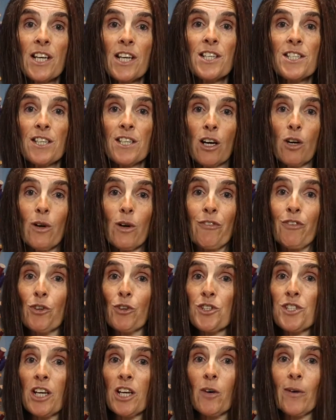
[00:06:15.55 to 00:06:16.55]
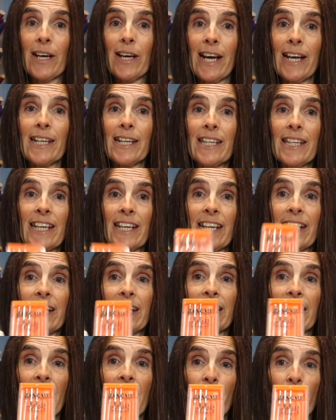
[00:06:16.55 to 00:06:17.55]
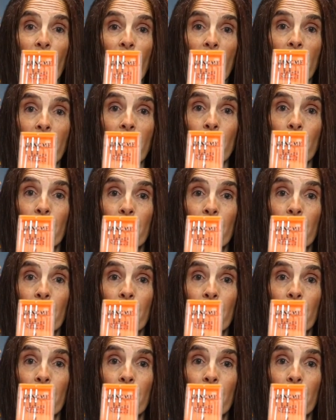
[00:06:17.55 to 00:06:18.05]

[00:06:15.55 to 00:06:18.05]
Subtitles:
so if you're sewing anything in leather,